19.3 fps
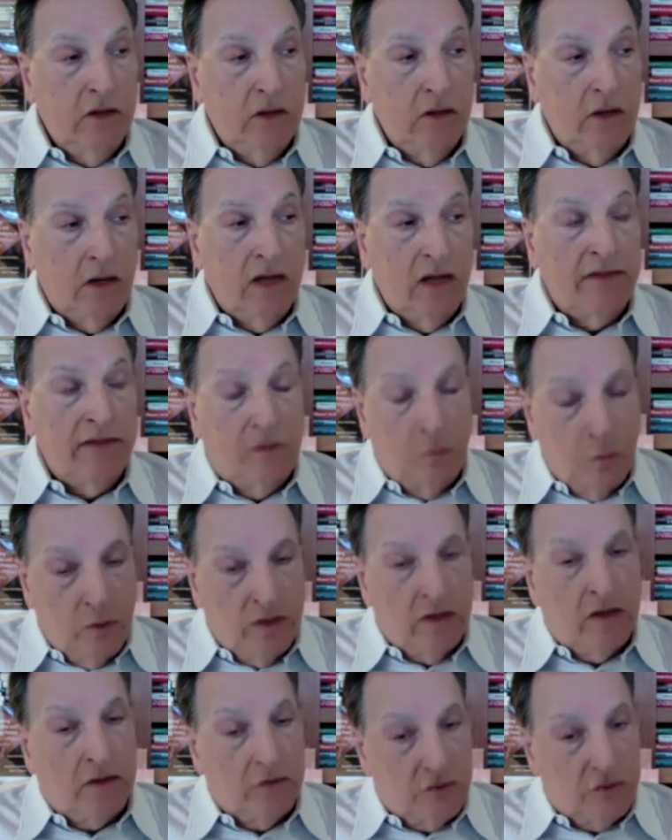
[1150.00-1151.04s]
And then went
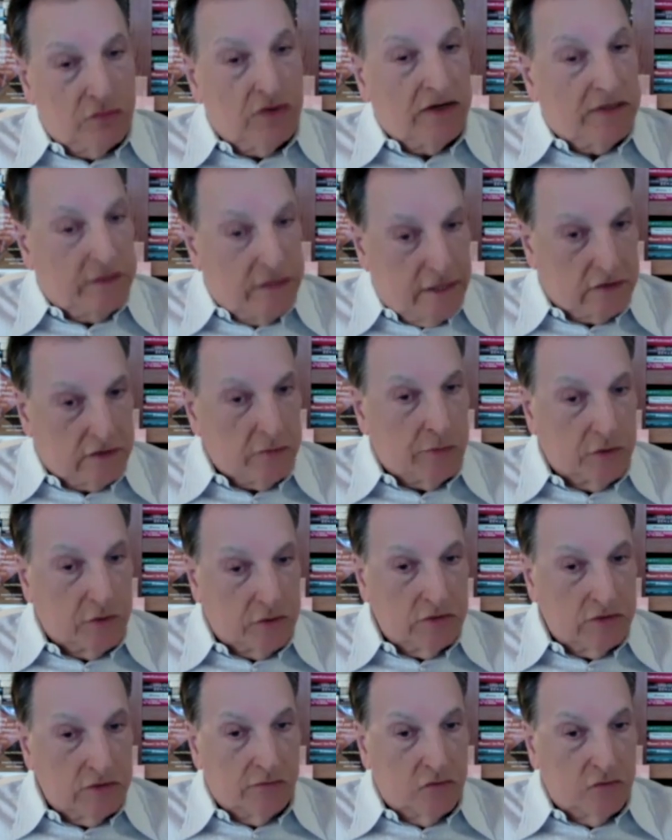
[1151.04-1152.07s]
on to write
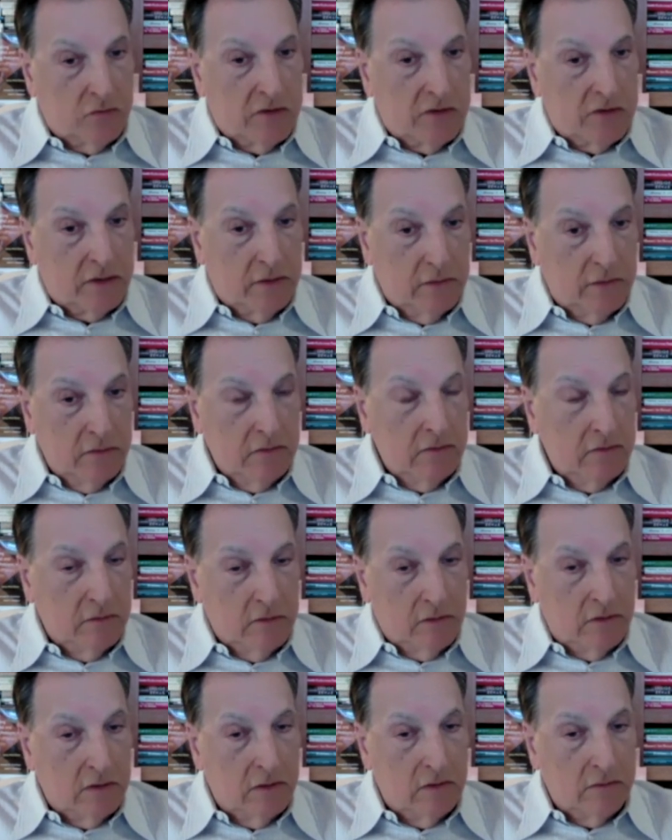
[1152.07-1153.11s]
textbooks for my
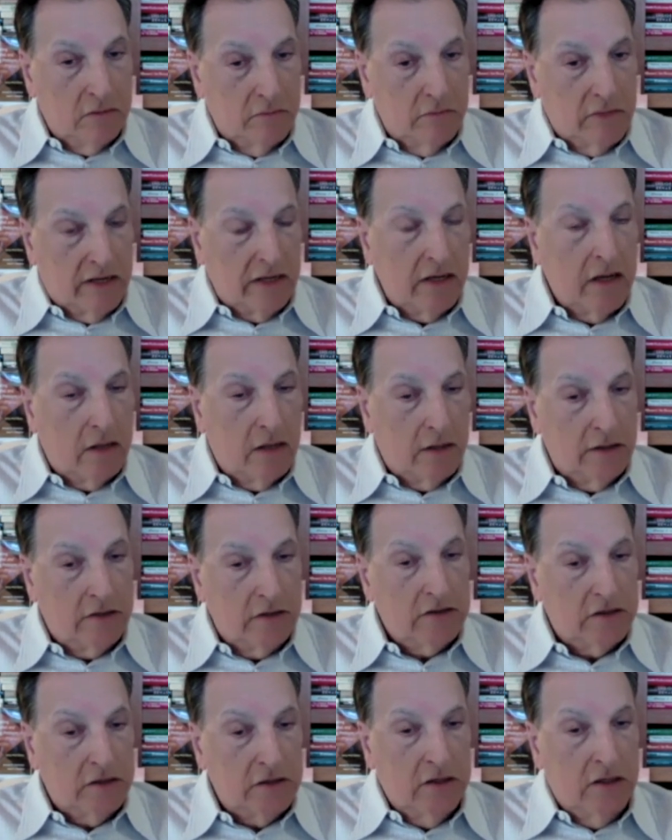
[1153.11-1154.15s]

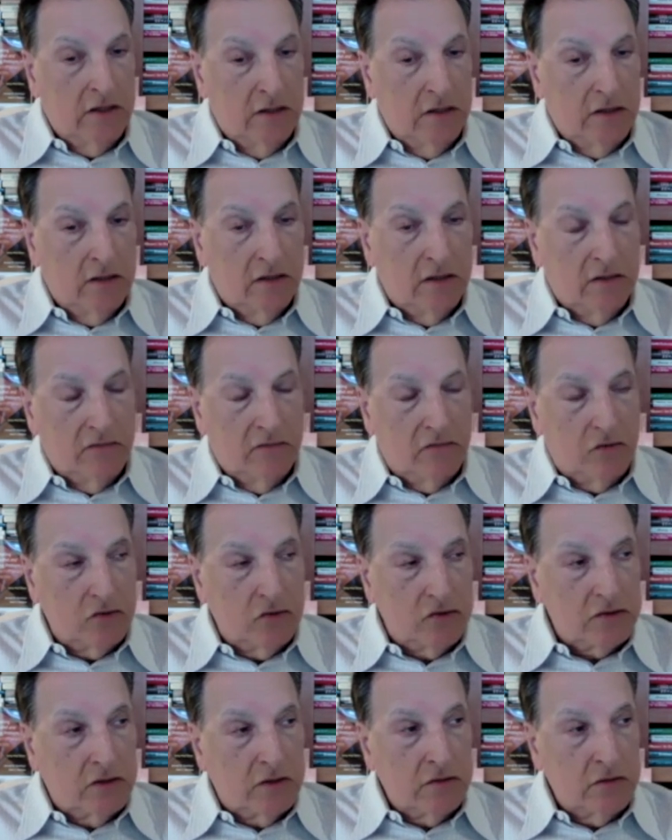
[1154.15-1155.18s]
colleagues,
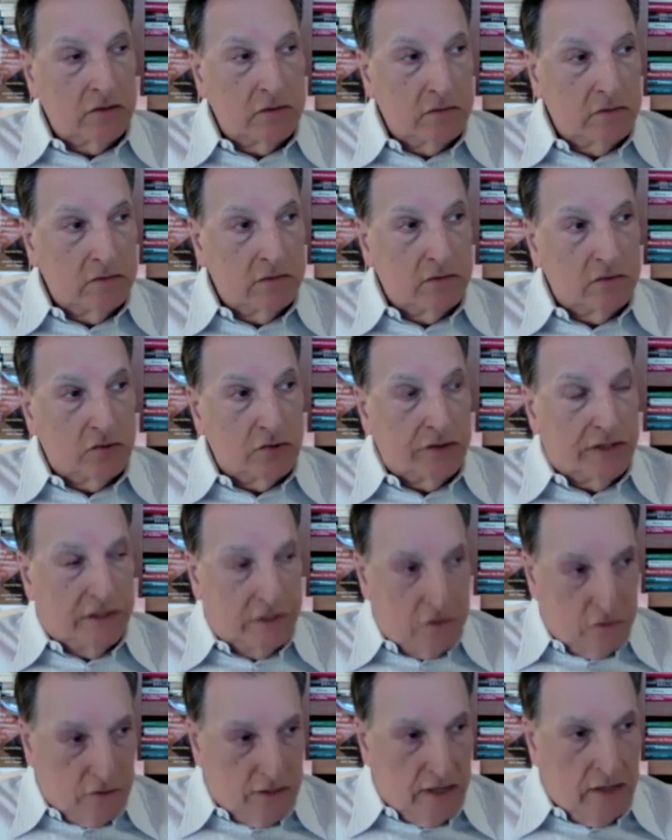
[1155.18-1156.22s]
first on treating
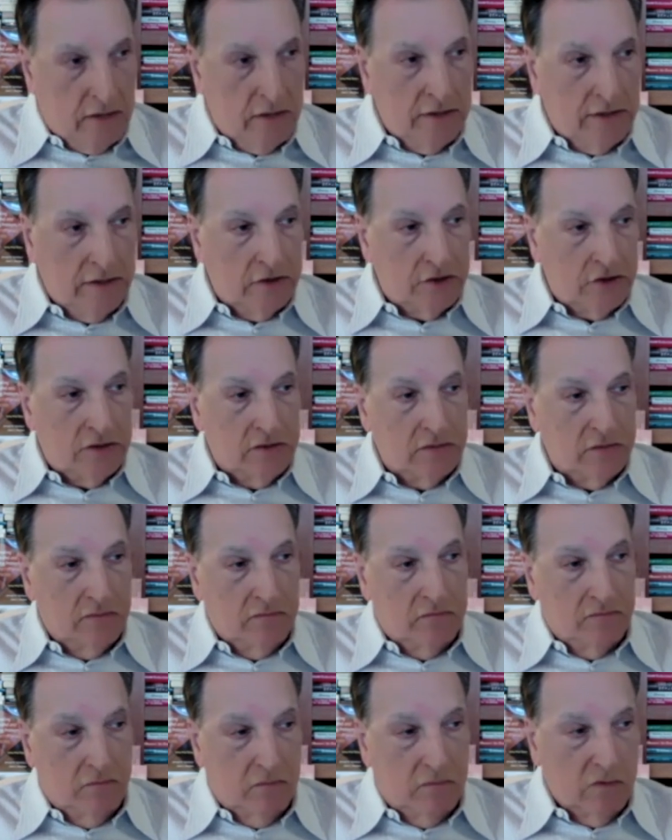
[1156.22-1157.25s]
cocaine addiction,
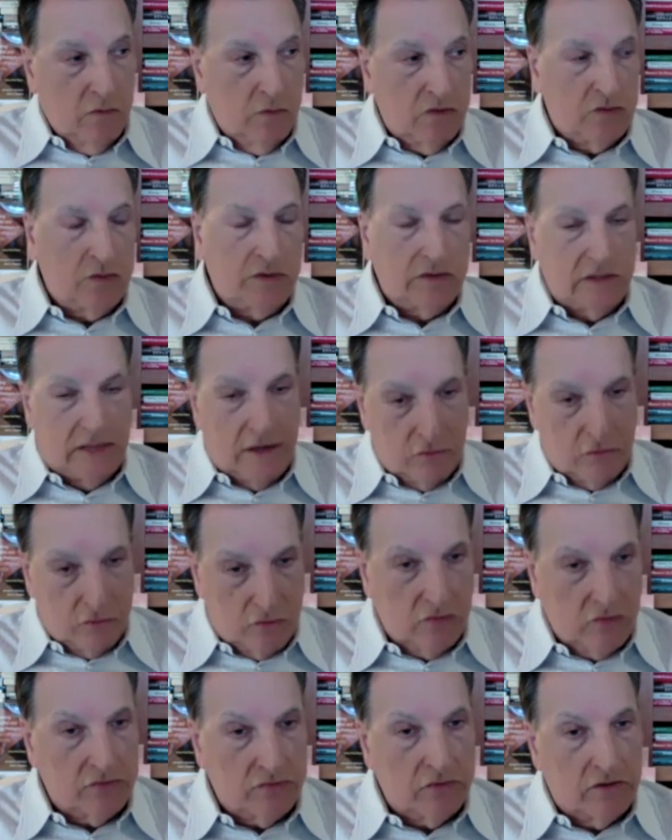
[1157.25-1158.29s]
which was an
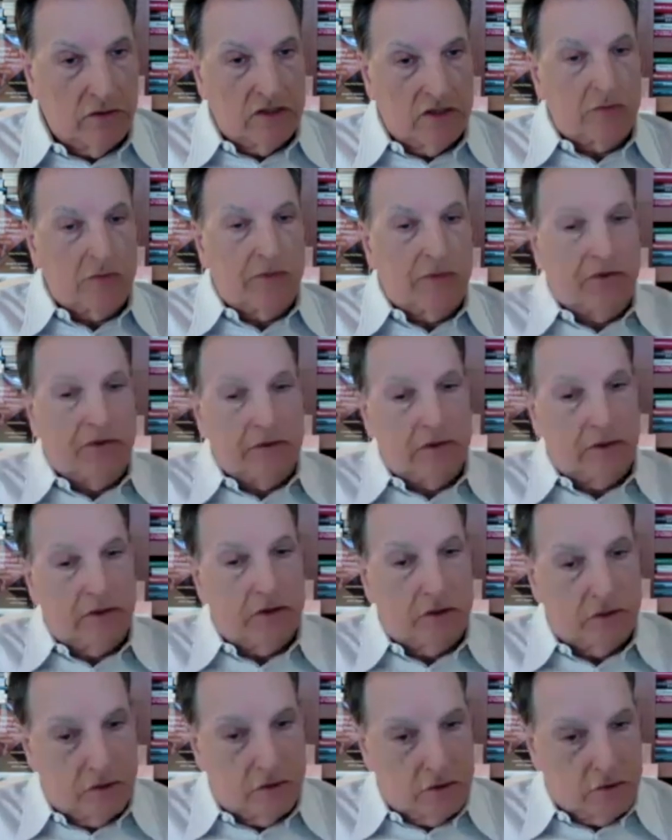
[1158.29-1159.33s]
outgrowth of the experience I
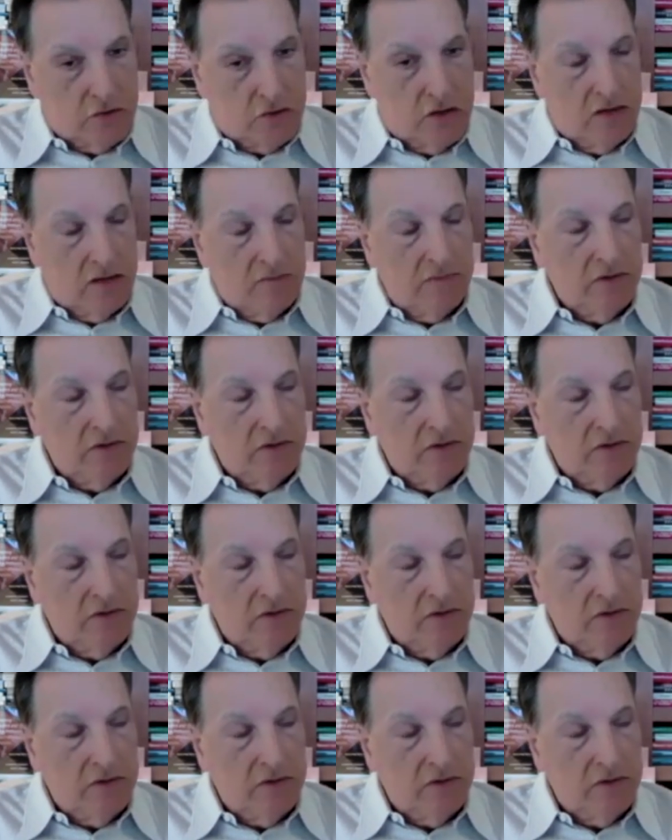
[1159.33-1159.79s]
just described.